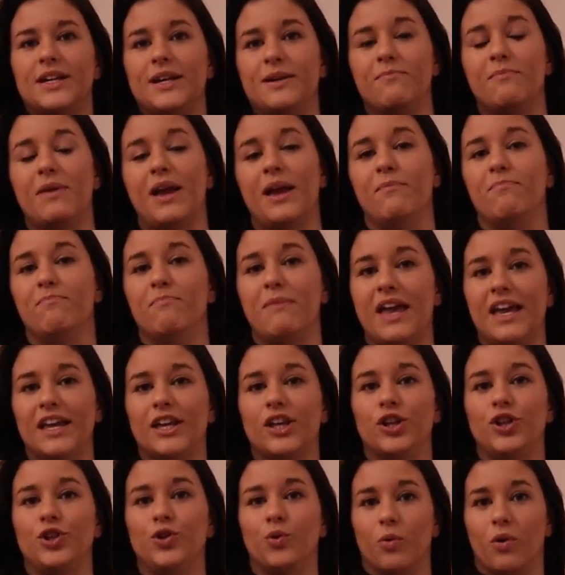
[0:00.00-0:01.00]
it may
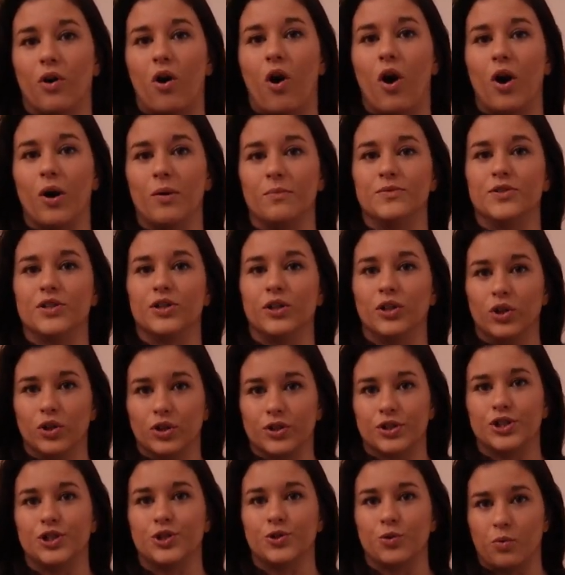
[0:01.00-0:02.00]
make your arms
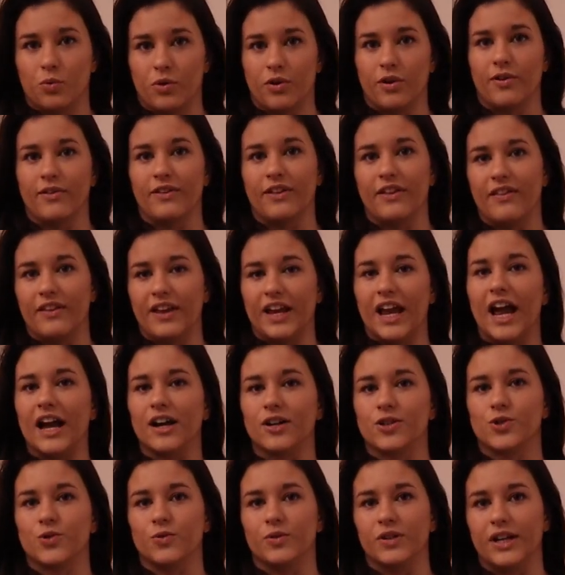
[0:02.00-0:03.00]
look shorter than they
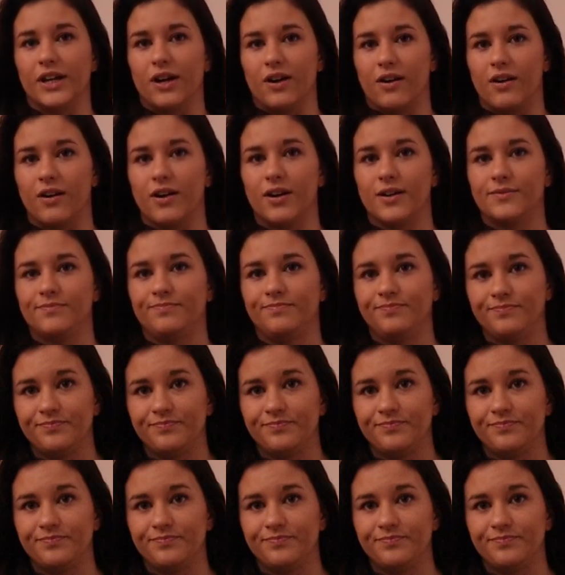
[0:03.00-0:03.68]
actually are.